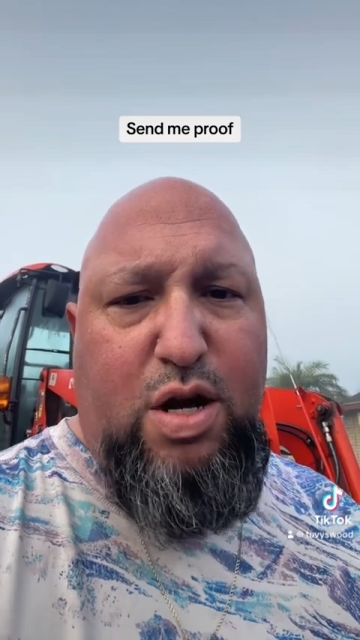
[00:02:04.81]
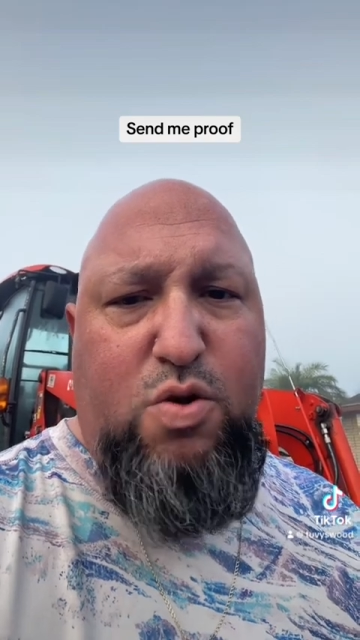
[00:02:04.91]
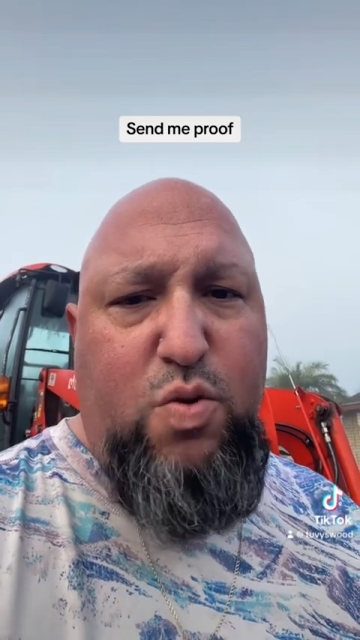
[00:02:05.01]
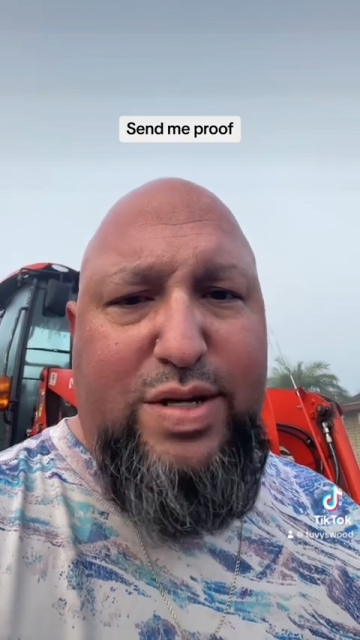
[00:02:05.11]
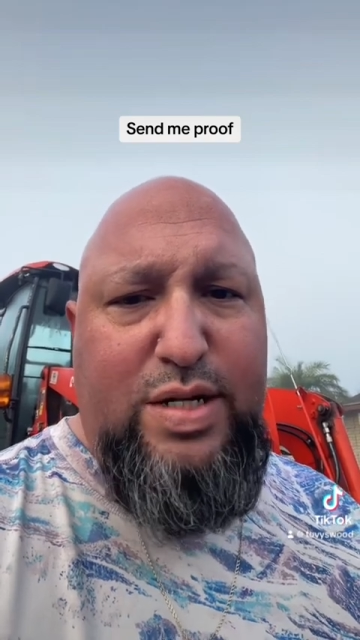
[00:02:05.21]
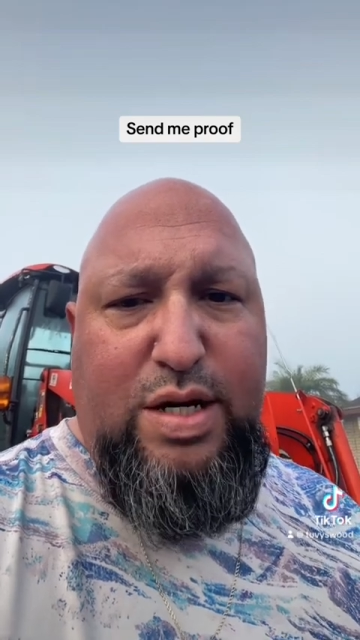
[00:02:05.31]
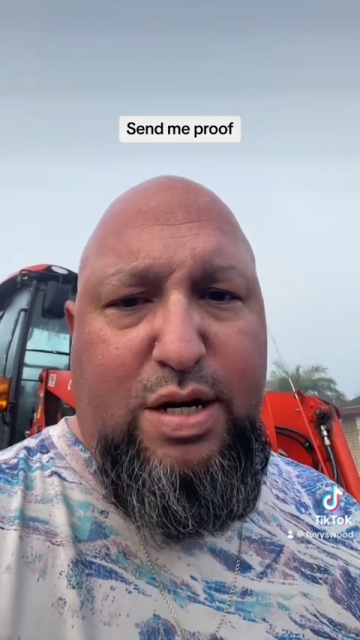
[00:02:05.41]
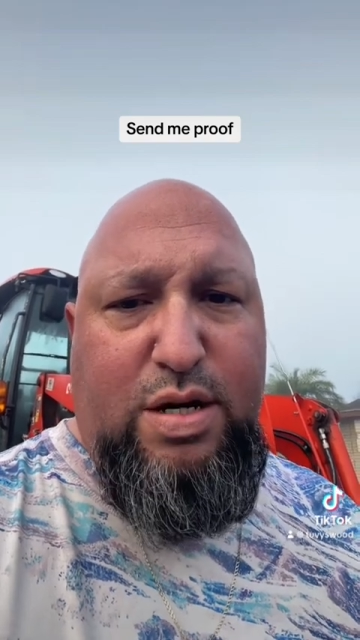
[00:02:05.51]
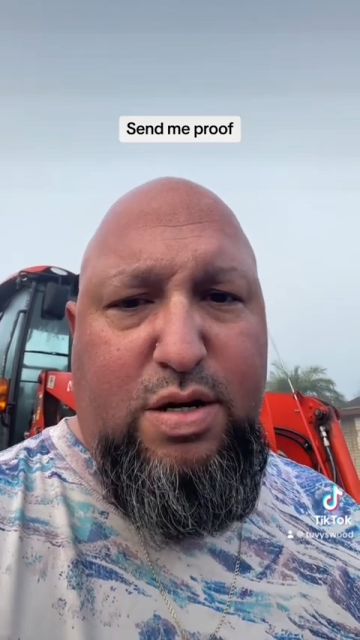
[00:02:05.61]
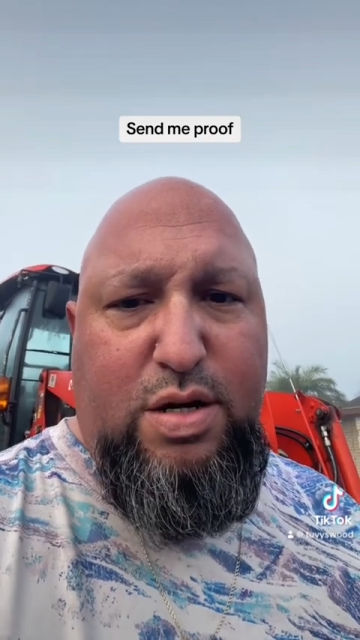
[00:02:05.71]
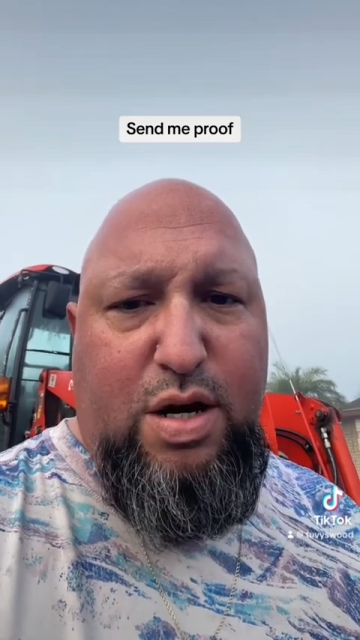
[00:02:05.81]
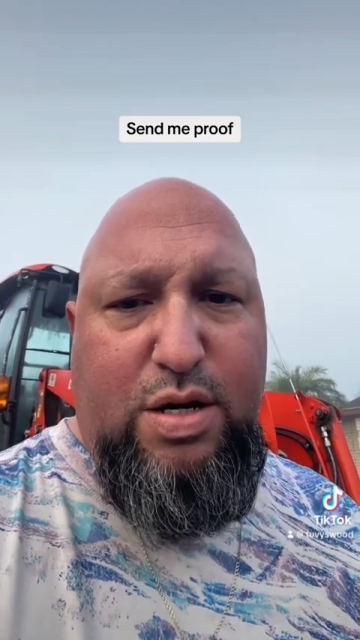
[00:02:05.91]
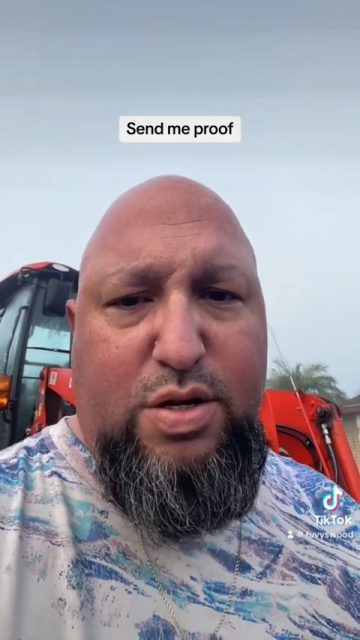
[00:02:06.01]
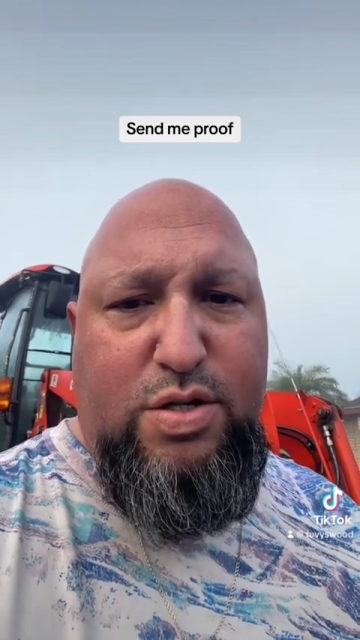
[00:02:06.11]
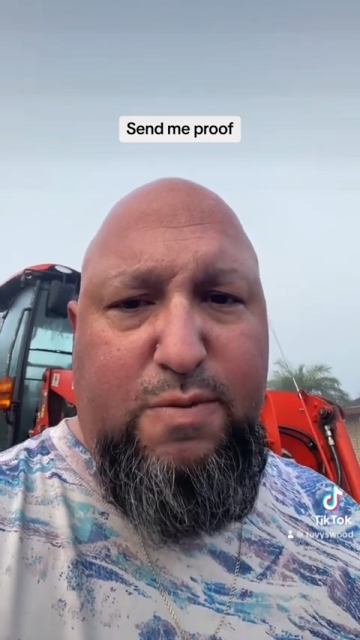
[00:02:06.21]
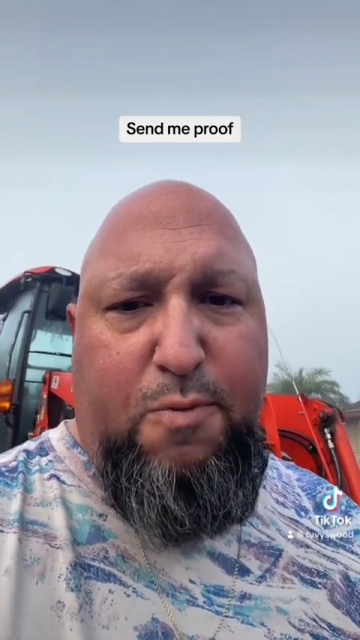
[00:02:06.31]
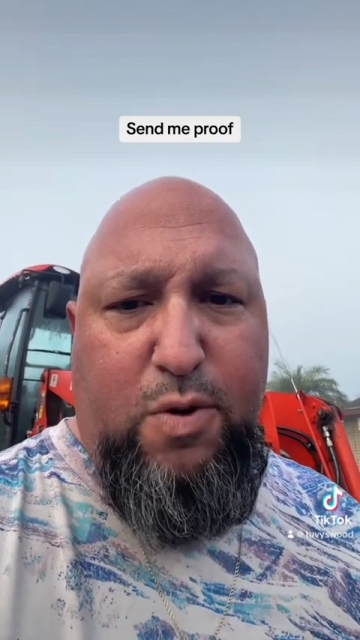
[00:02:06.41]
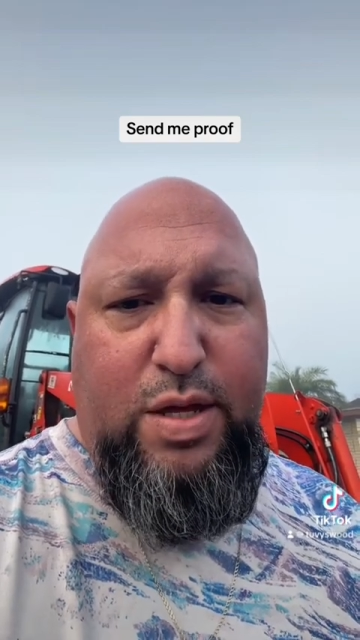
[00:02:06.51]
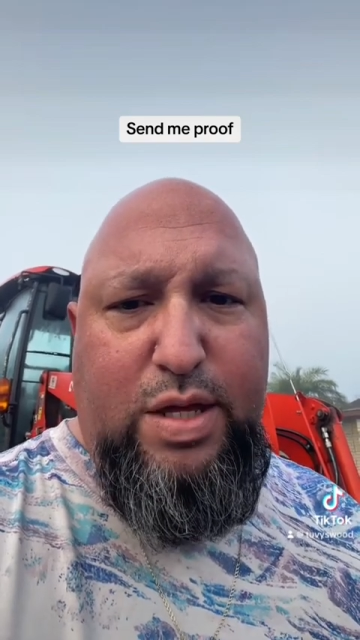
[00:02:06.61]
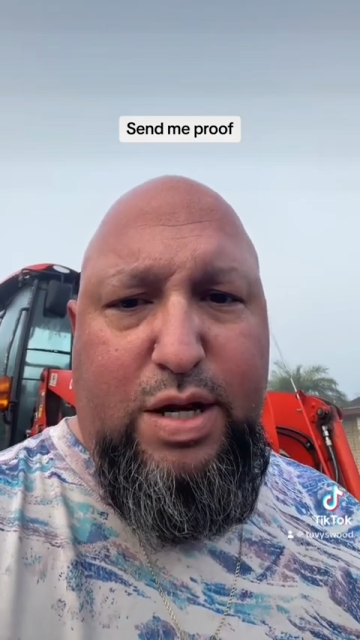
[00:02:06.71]
who isn't an underdog. You're
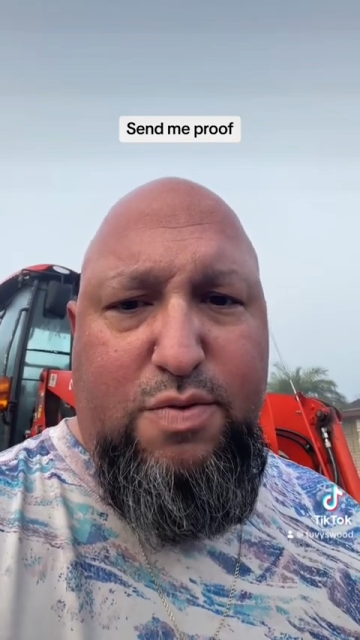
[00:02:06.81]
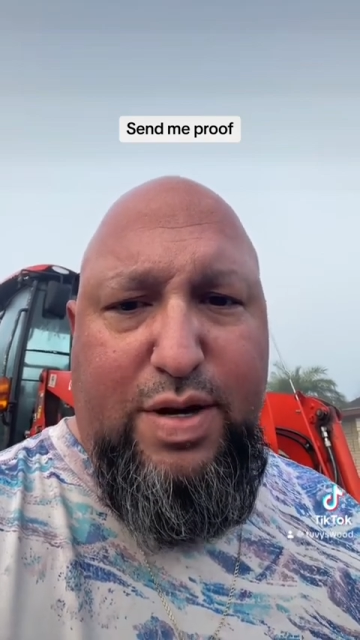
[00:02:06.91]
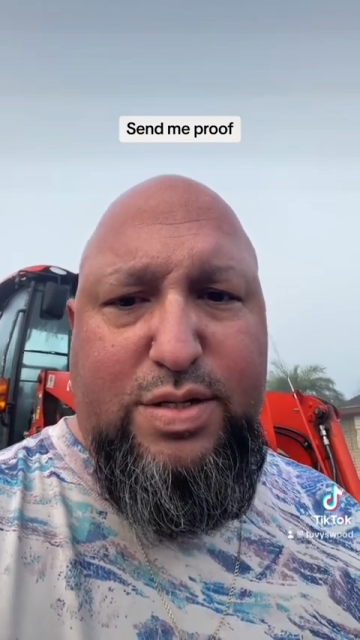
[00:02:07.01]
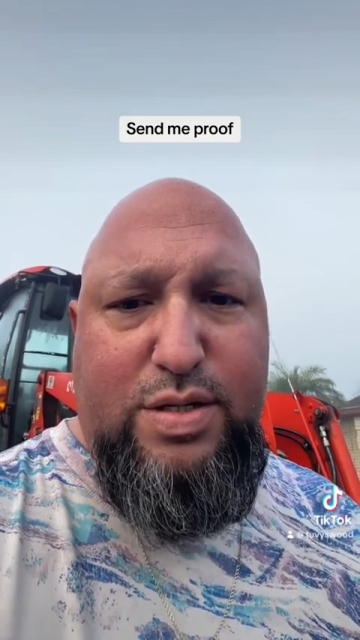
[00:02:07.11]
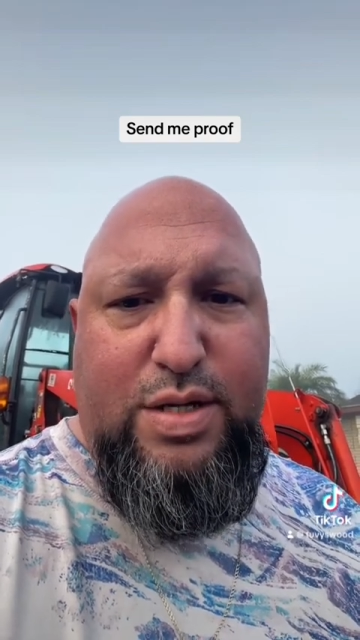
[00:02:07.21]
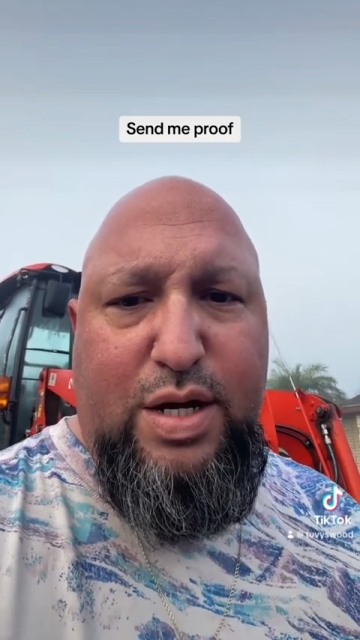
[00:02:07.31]
supporting the aggressor.